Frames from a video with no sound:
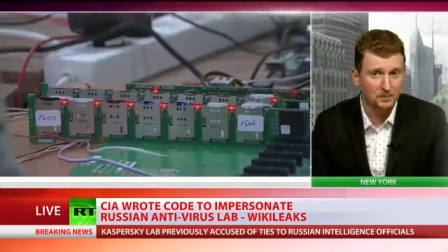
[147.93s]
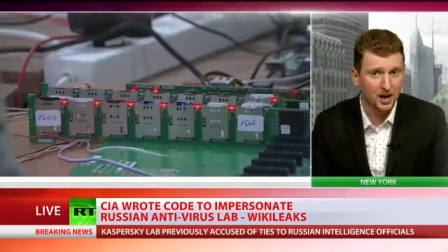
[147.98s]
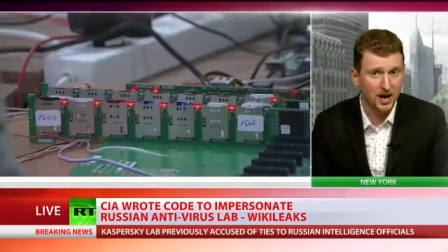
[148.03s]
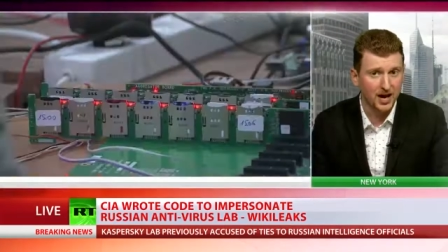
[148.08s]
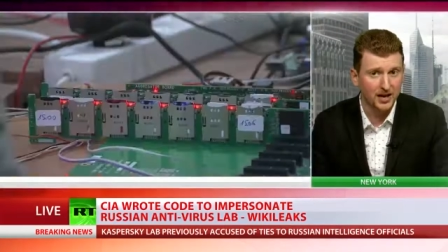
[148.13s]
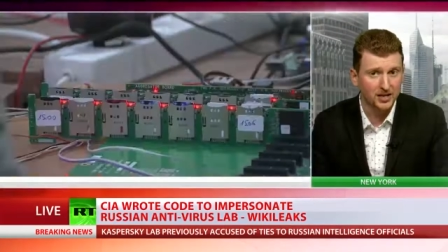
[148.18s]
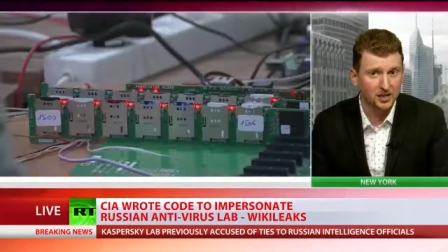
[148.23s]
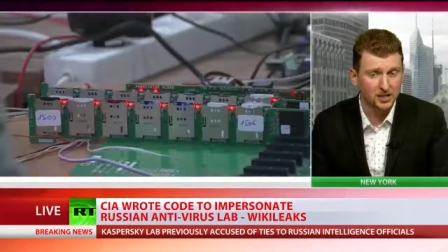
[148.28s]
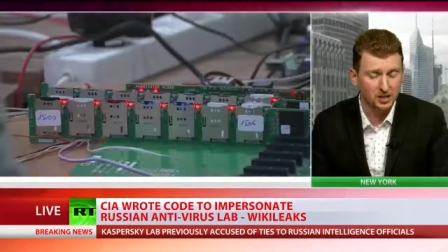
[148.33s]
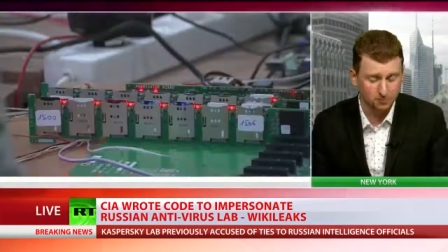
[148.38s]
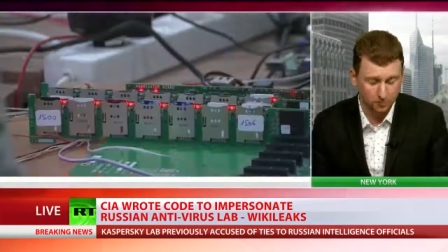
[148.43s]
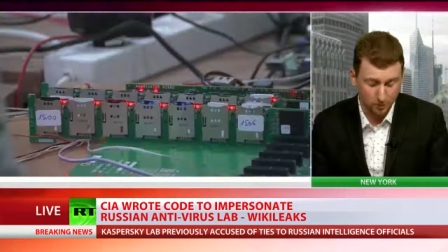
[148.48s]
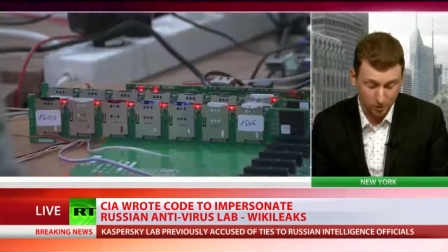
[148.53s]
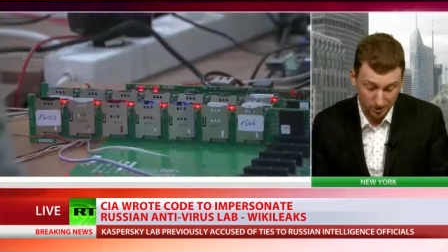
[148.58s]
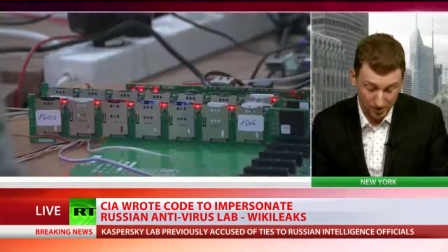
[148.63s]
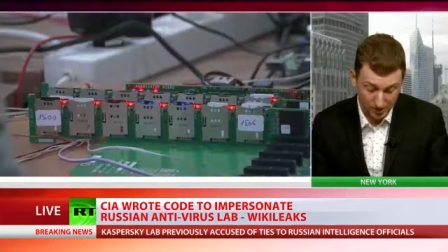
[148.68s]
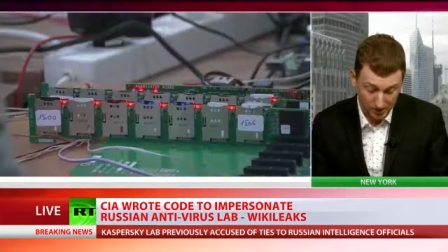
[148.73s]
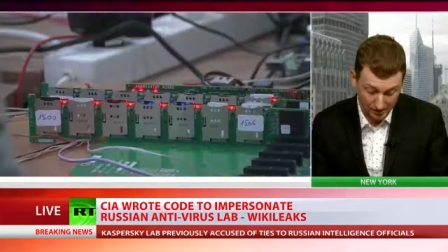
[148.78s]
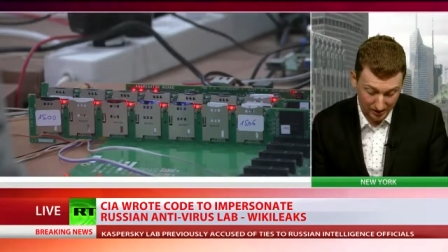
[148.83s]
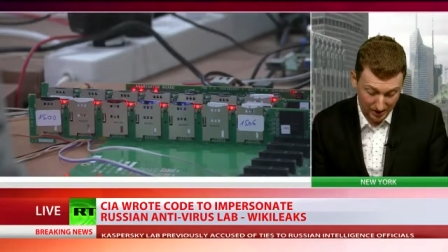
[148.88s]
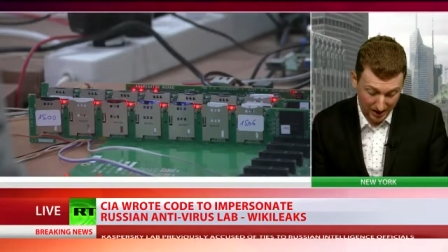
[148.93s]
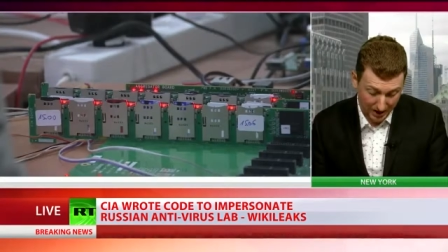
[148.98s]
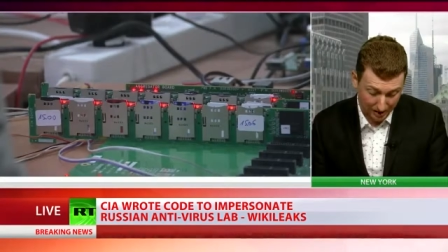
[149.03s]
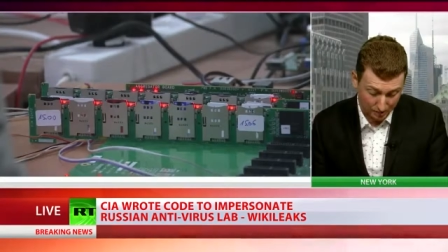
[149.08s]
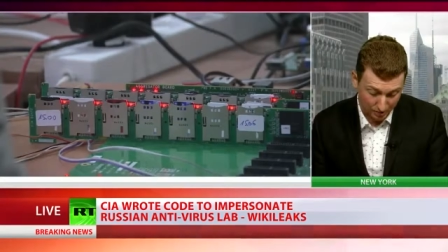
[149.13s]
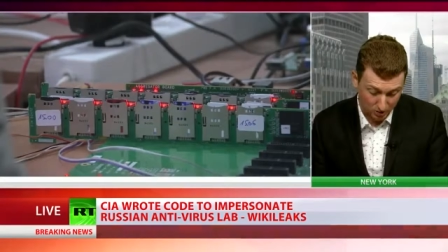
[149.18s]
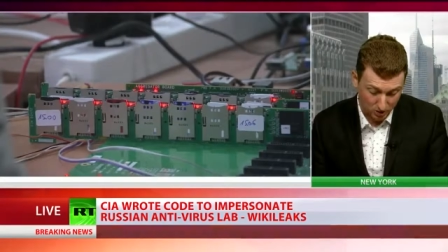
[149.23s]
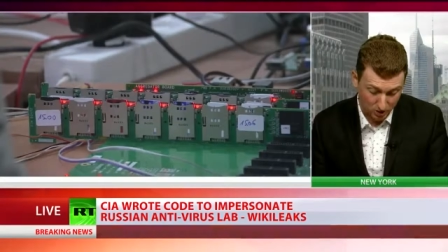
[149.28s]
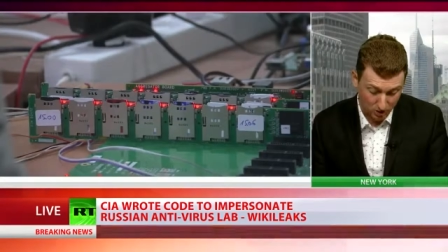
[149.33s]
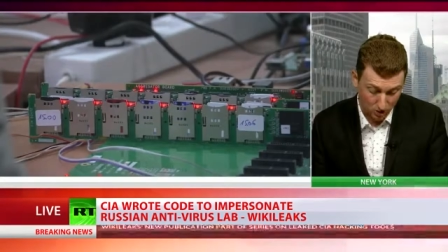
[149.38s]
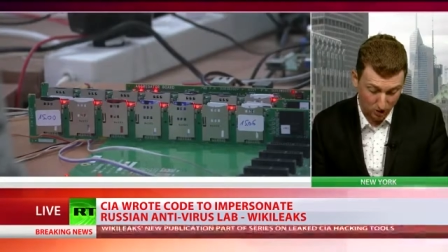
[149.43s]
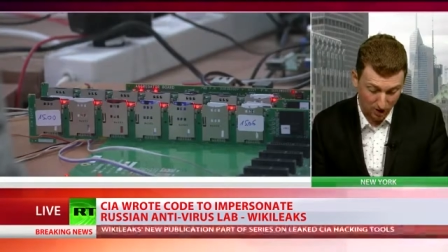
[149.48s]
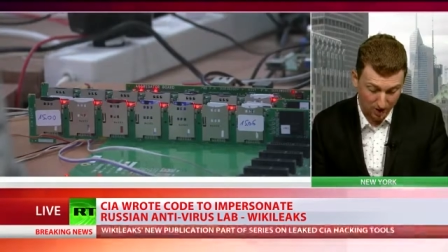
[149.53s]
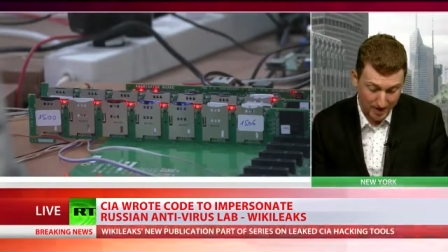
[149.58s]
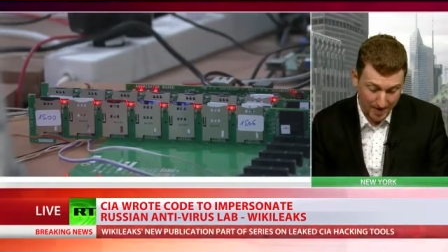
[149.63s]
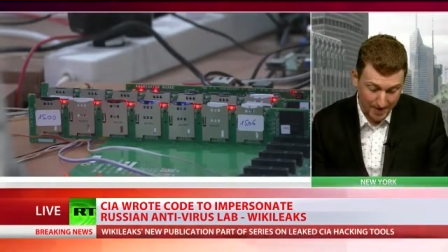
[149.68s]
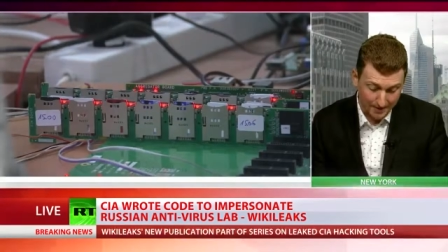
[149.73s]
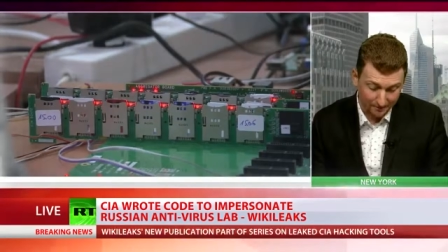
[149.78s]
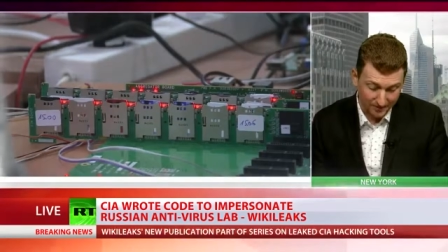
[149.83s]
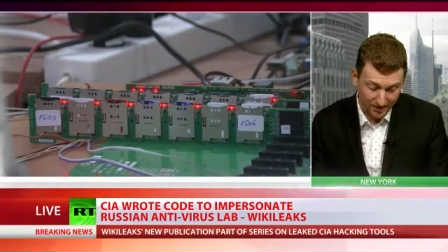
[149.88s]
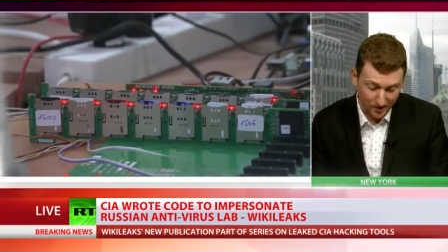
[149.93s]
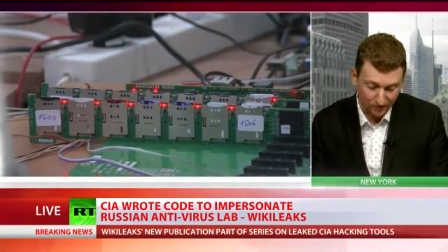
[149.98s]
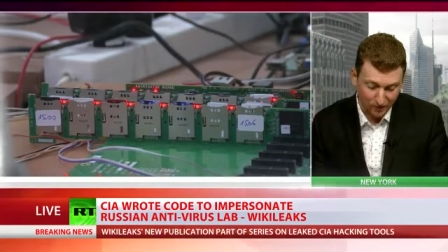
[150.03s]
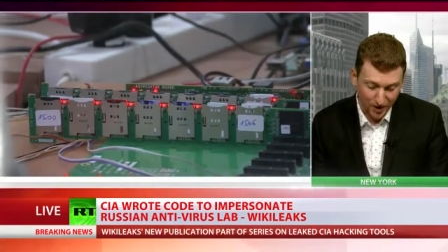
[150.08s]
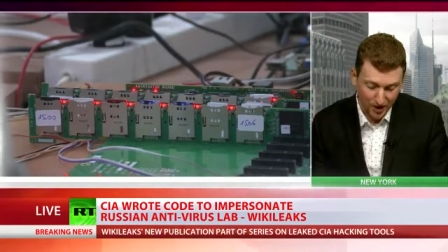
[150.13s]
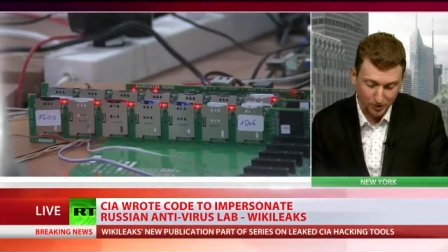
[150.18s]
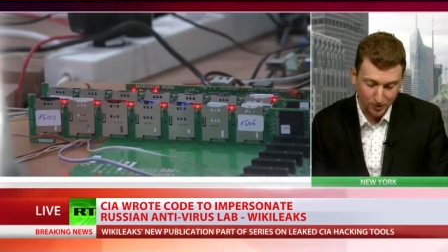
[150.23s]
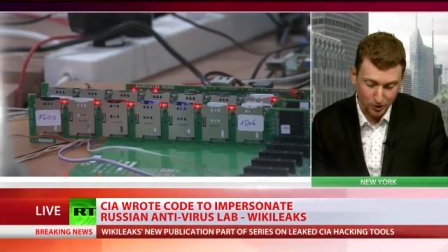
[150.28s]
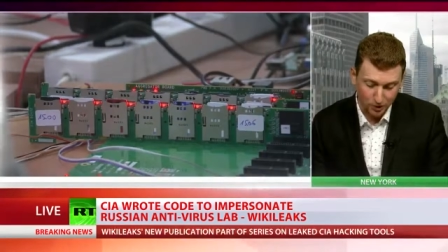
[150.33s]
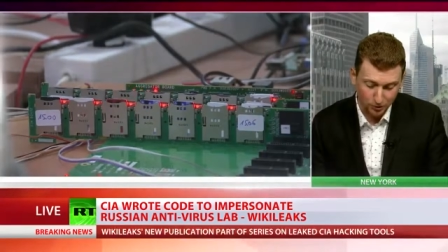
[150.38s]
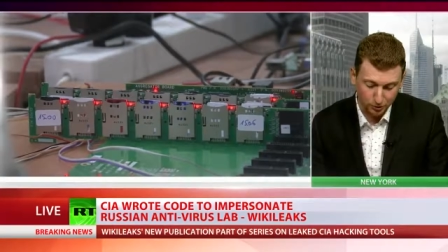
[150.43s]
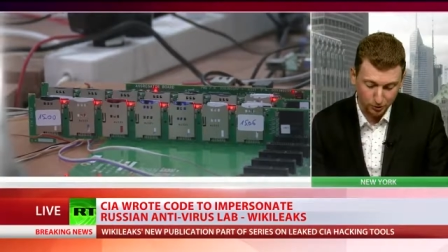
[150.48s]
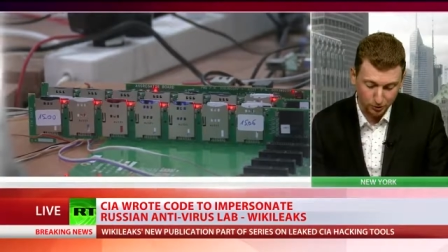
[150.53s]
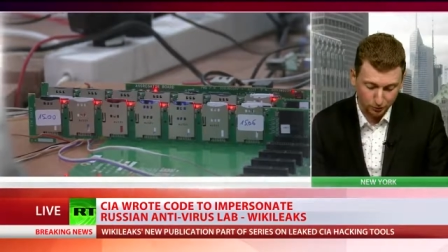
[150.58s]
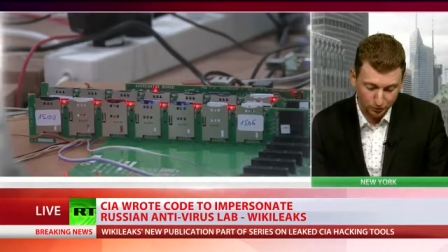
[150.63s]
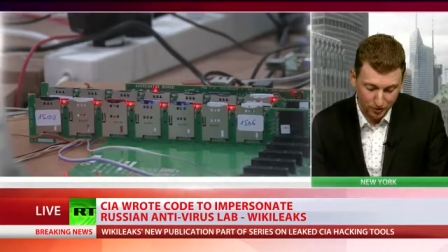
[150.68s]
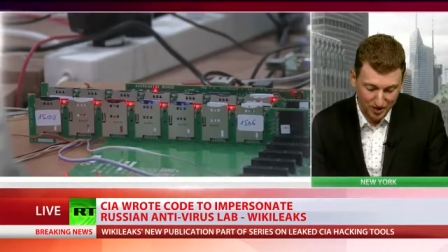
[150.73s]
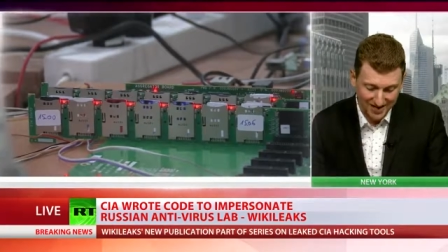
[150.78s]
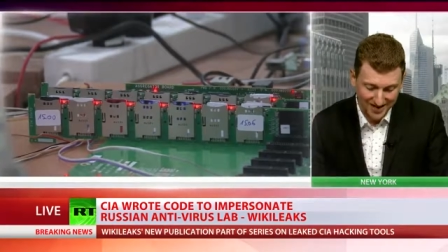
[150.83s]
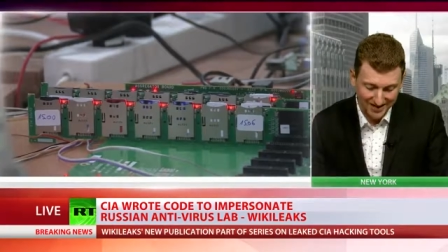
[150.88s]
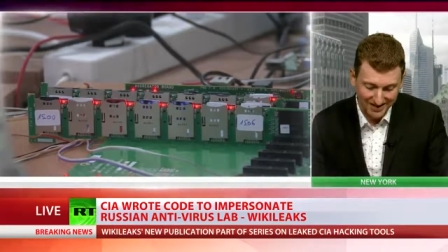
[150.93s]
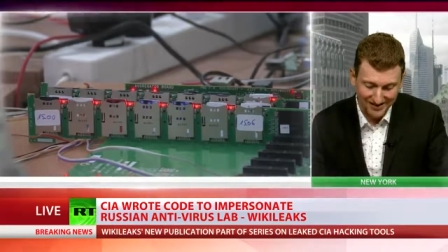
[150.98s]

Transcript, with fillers: by Kaspersky Laboratory. In fact, there are three